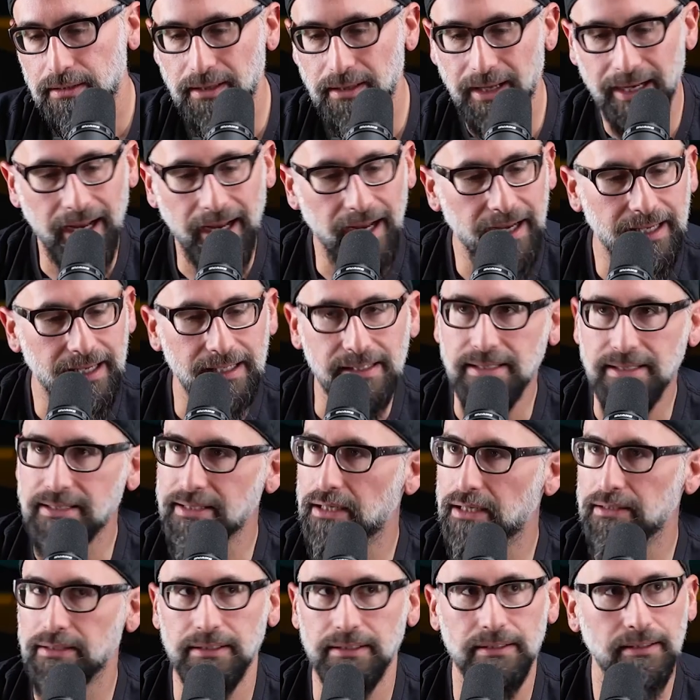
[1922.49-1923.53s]
like, I can
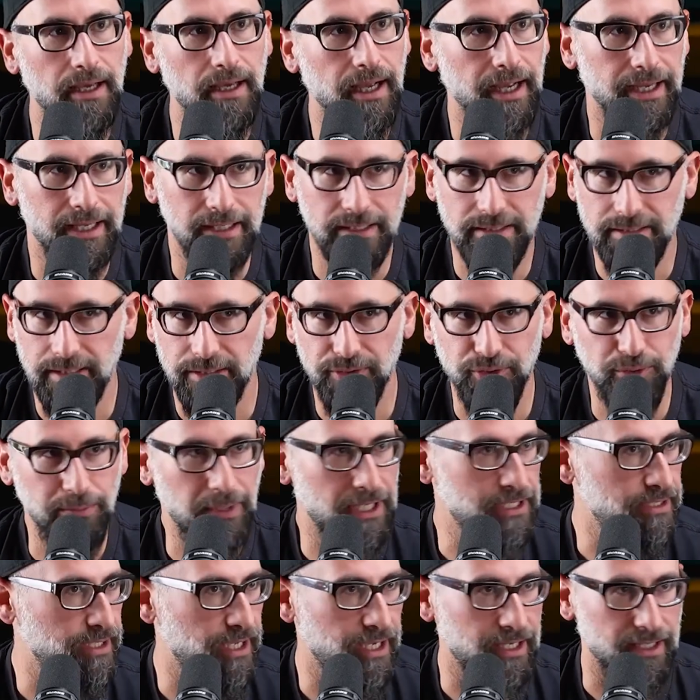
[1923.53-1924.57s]
sell it. I can send you
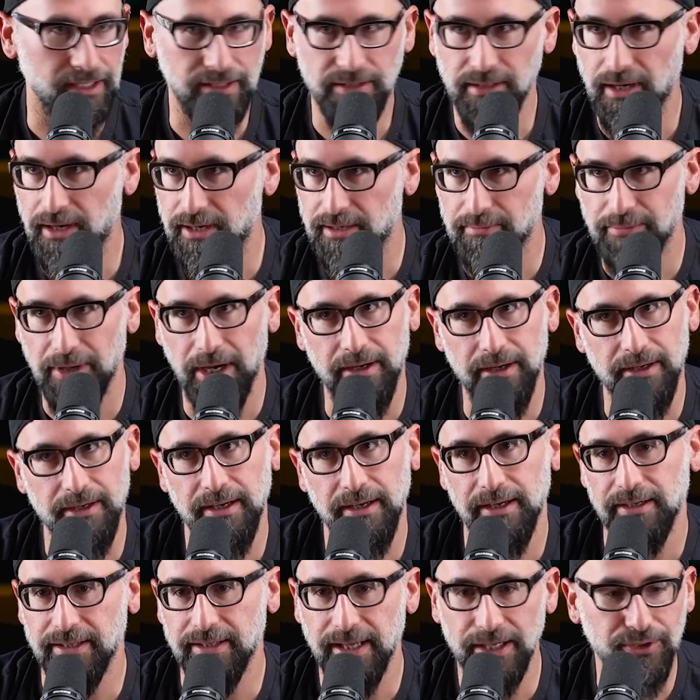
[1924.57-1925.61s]
my deck and talk about
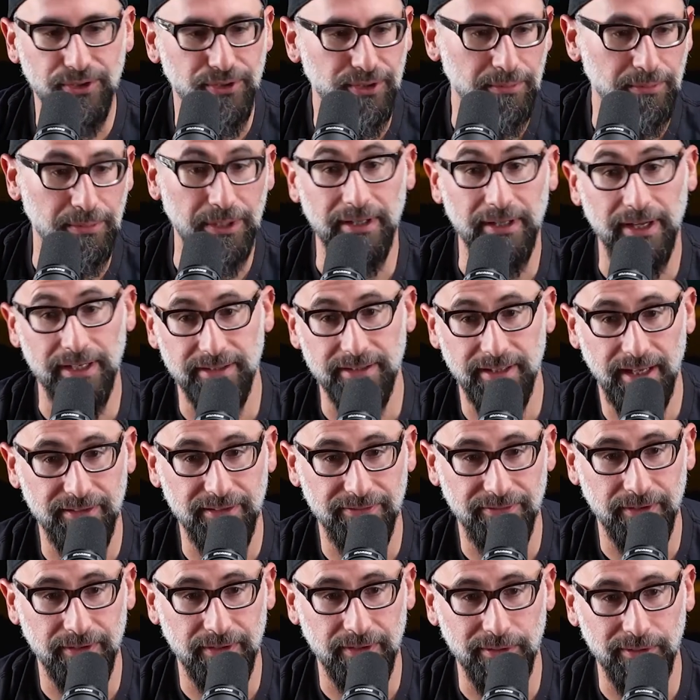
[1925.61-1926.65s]
it and get you to be like,
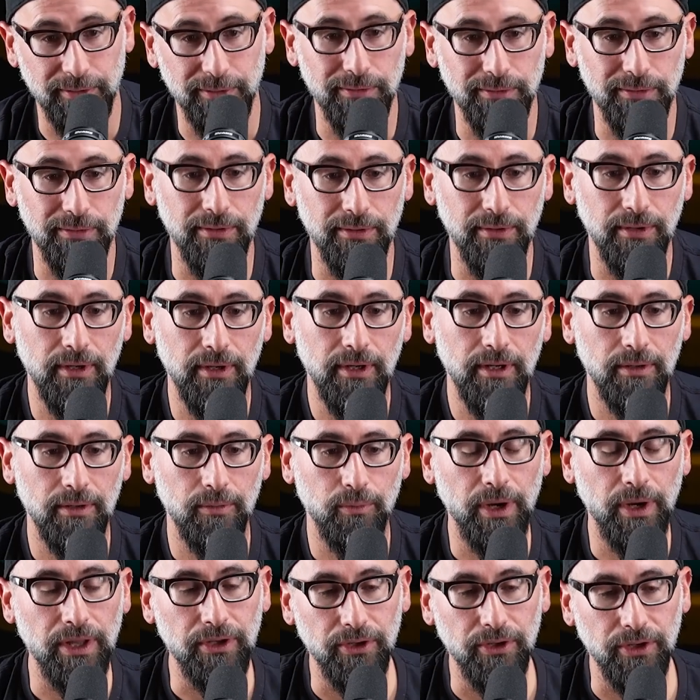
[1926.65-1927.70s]
that's fucking cool.
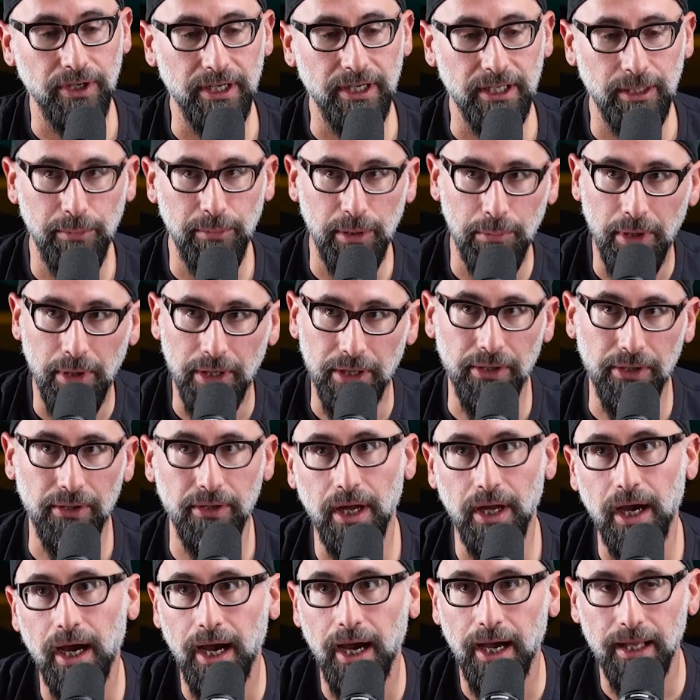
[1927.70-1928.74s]
Whether you're going to give me money or
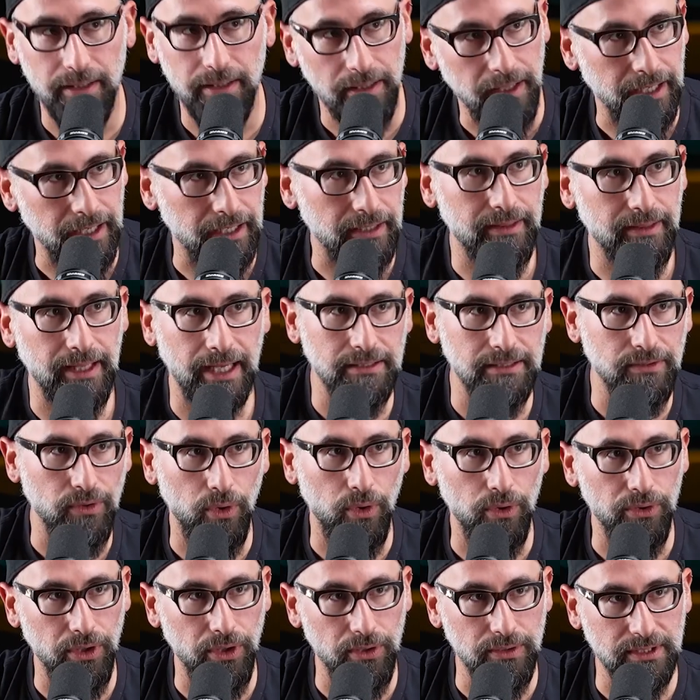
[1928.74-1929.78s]
not, like that's a
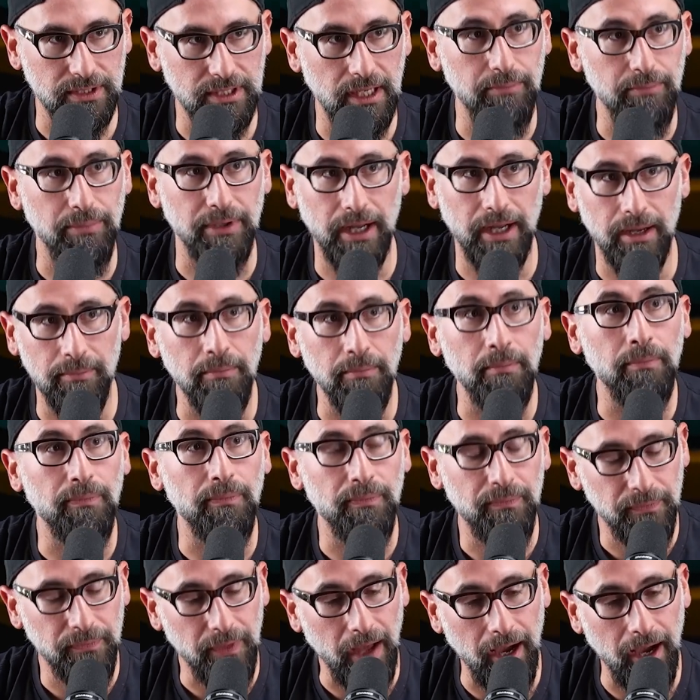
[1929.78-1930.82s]
whole nother step, but
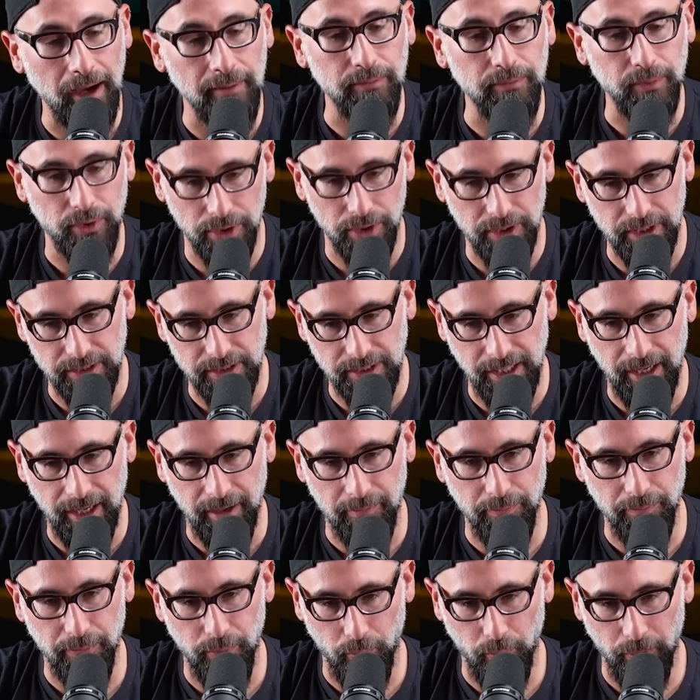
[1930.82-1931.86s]
I'm good at
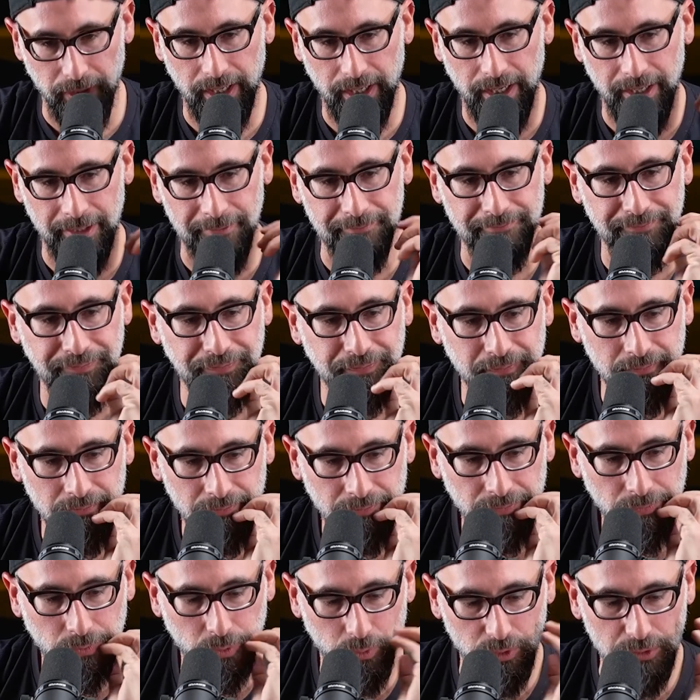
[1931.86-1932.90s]
that. But
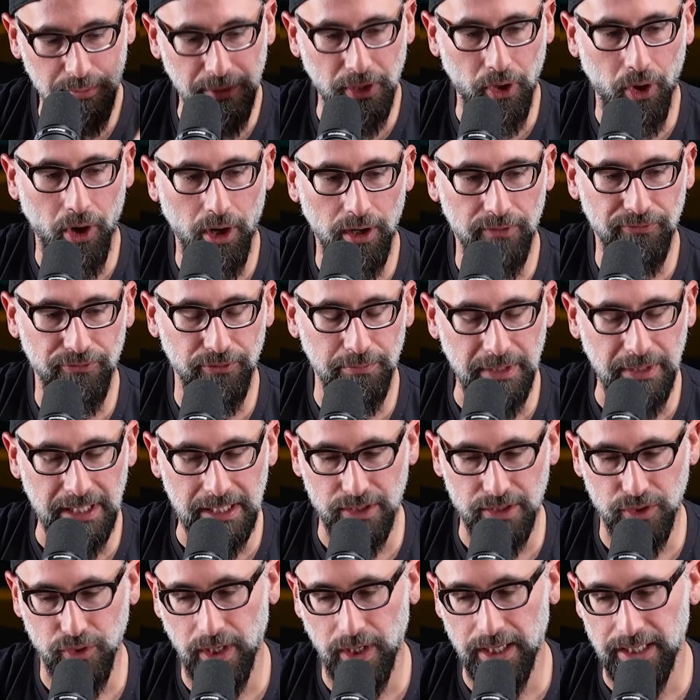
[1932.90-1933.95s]
what's been hard for me
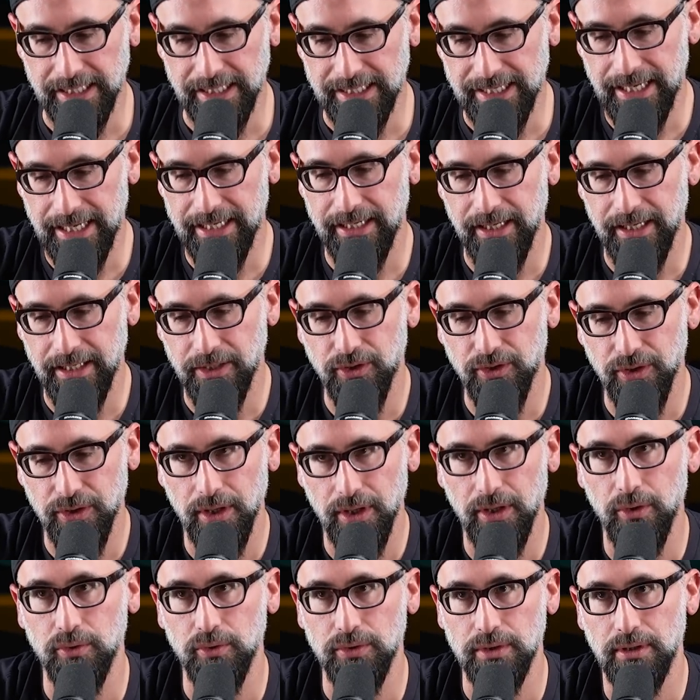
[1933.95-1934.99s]
is trying to get into
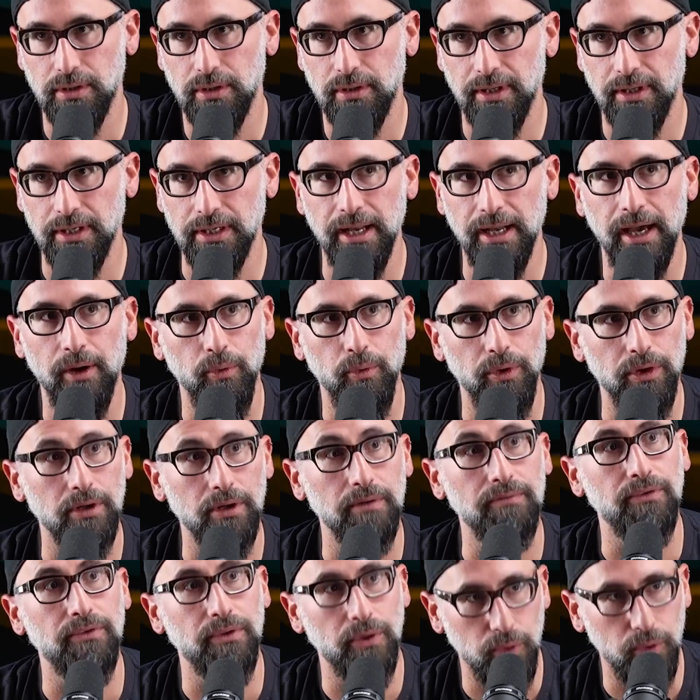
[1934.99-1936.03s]
the network
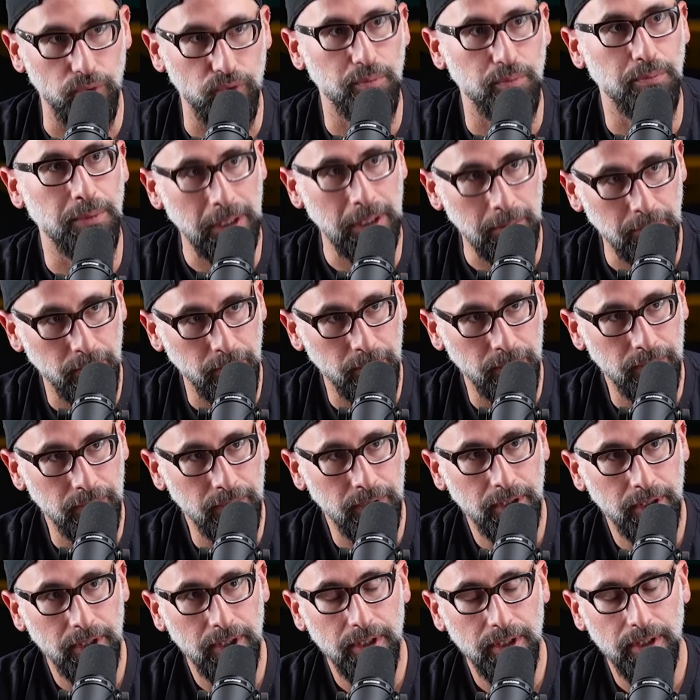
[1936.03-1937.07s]
of those people.